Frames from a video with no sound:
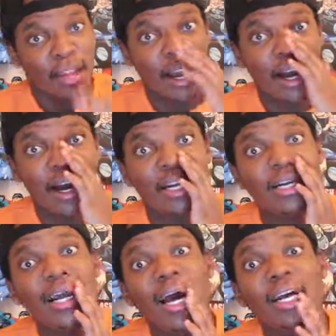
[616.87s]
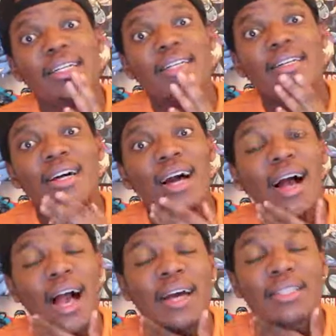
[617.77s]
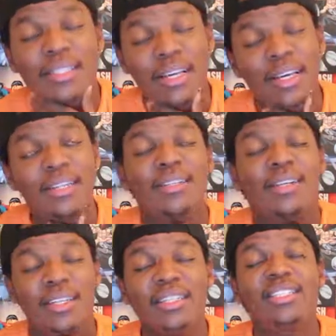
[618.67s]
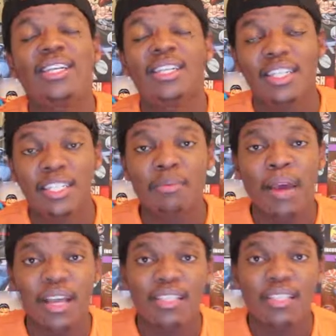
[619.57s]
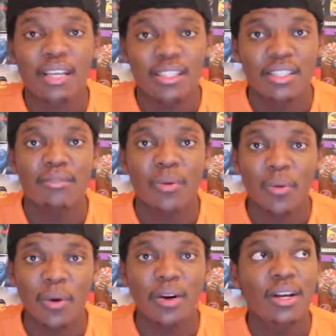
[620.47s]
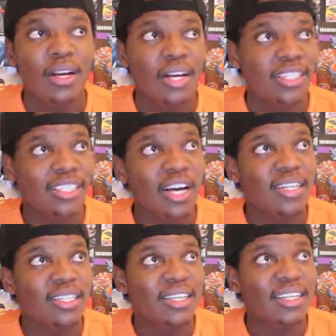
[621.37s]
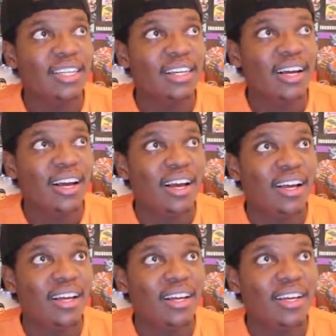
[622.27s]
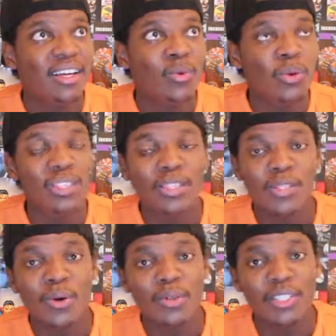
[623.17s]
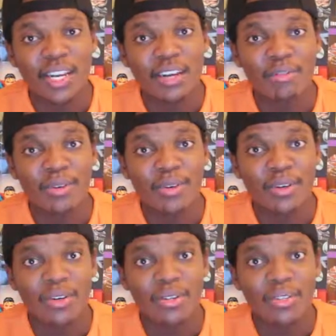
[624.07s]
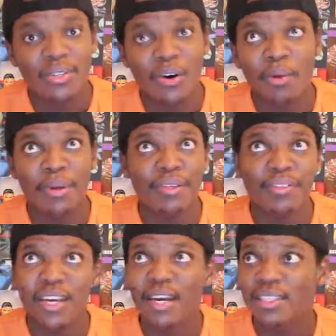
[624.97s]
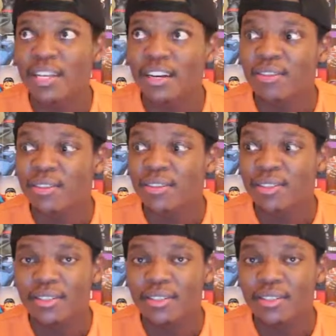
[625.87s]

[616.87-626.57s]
9 out of 10, legit. It's past Civil War. It's not Winter Soldier level or BVS level.